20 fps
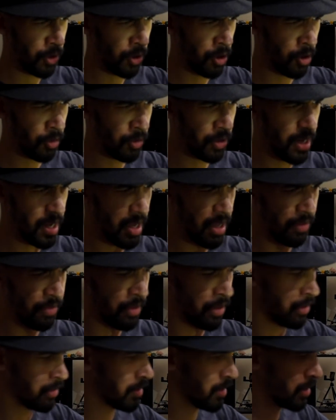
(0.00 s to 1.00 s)
Oh yeah,
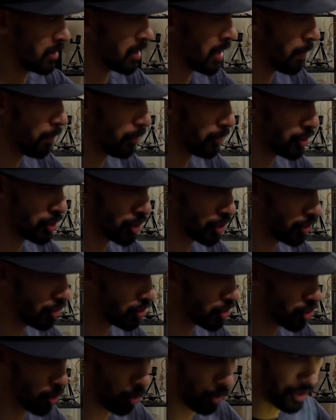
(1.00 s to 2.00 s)
the temperature
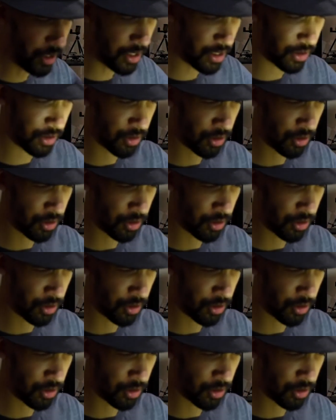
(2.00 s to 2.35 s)
joint?